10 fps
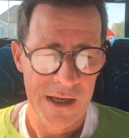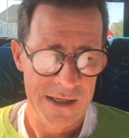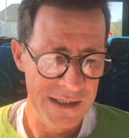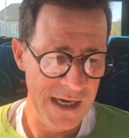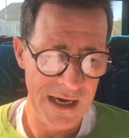
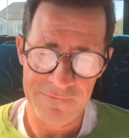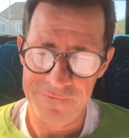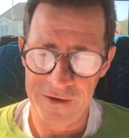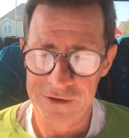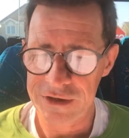Yeah,
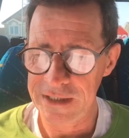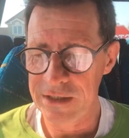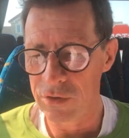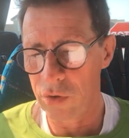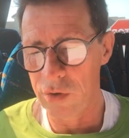virtually
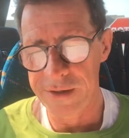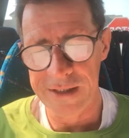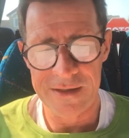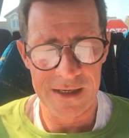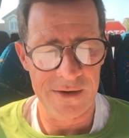going
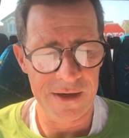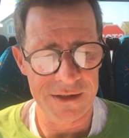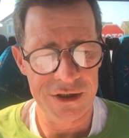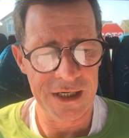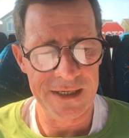in there and
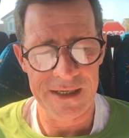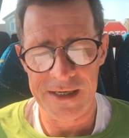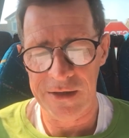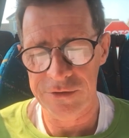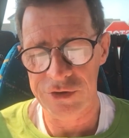checking it
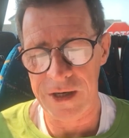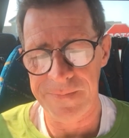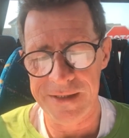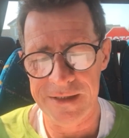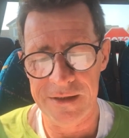out,
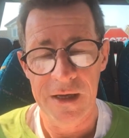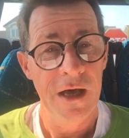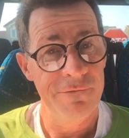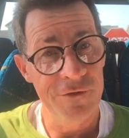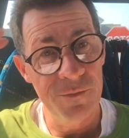dropping in
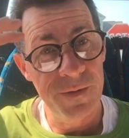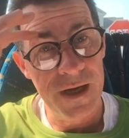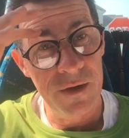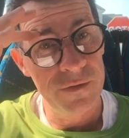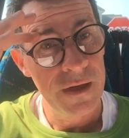a few
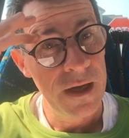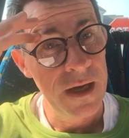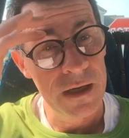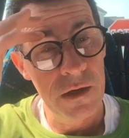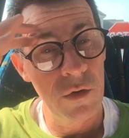pound,
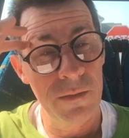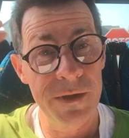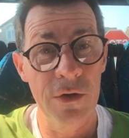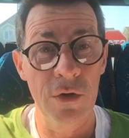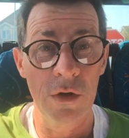and lo and
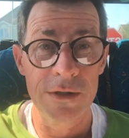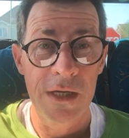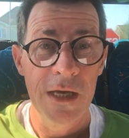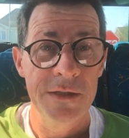behold,